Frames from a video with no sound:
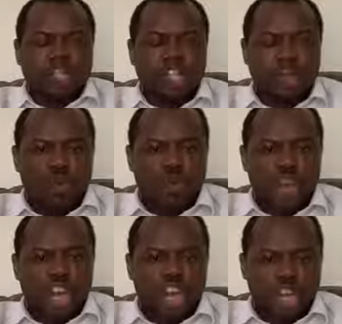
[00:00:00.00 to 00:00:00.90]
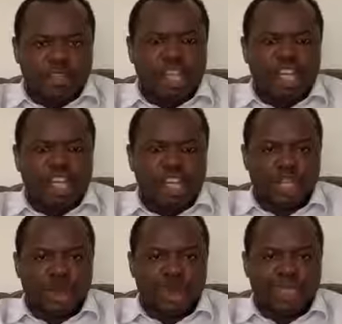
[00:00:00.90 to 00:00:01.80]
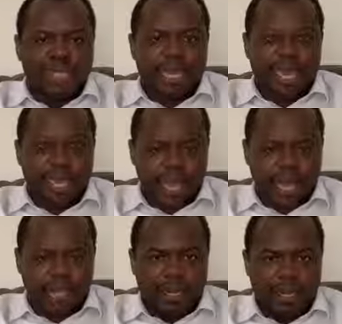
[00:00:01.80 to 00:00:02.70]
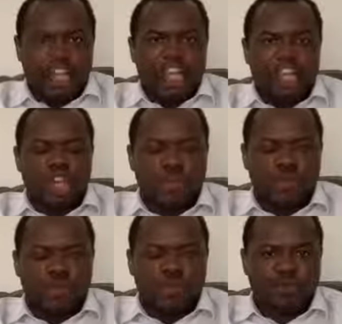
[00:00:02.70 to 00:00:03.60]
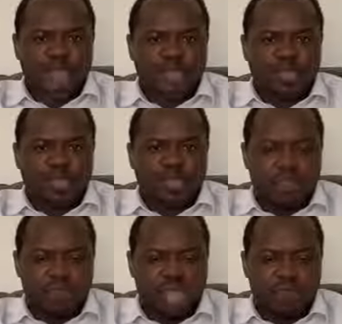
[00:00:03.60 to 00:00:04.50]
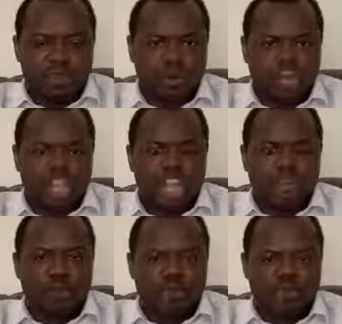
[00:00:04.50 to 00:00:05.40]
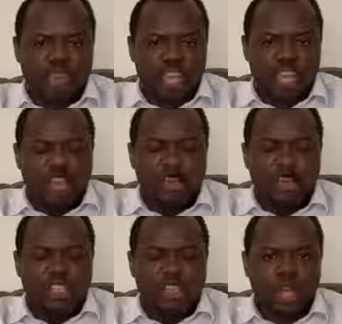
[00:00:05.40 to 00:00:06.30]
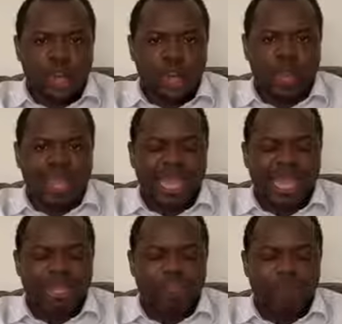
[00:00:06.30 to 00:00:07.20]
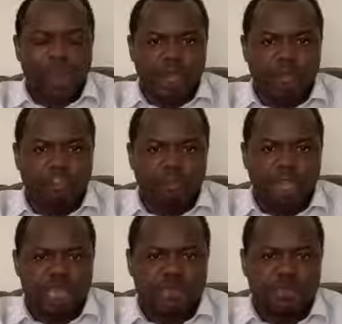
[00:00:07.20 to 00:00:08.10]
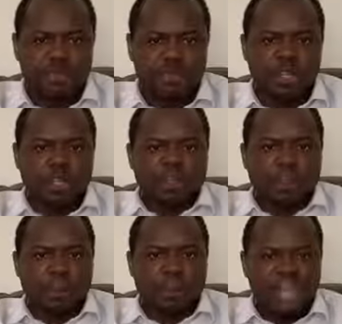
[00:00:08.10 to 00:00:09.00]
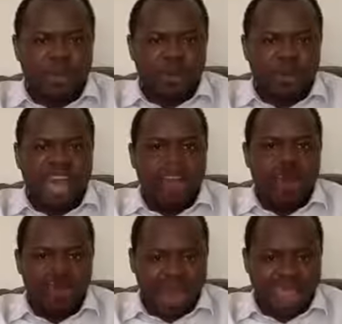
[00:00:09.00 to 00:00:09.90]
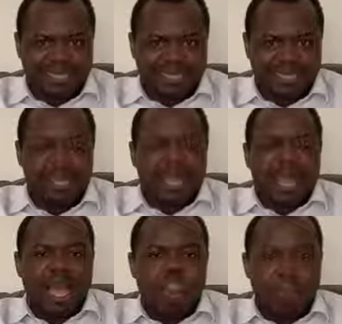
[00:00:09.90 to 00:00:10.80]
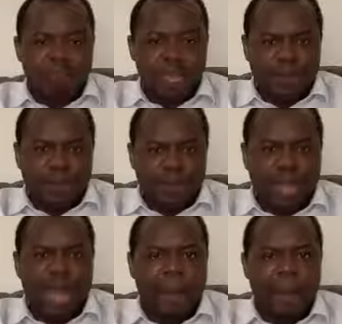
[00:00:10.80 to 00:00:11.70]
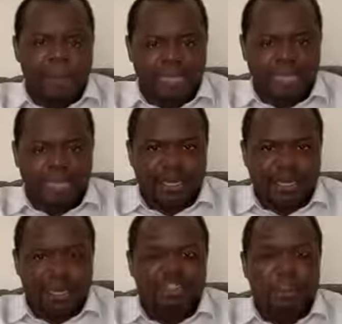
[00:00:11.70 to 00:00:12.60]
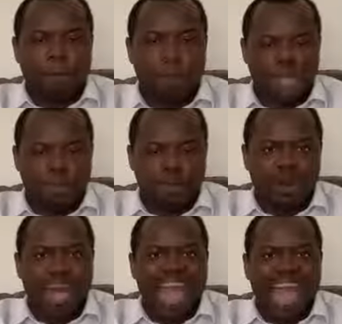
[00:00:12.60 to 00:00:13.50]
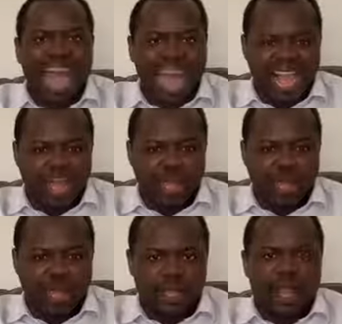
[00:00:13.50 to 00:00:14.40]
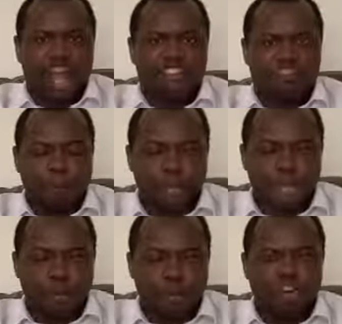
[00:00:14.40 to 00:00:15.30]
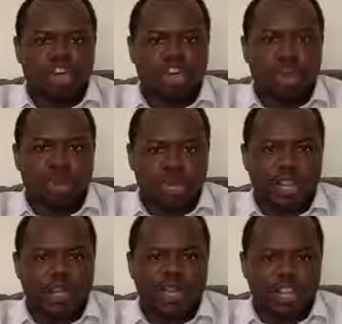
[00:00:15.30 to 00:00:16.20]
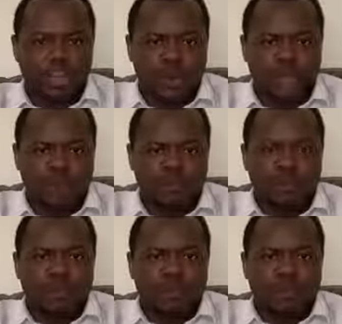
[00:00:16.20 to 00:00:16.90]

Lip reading: You will not do it again. You will fight the people if you think you want to go against the will of the people. The people are wise, and the people are bitter. The people are angry, and the people know what they are doing.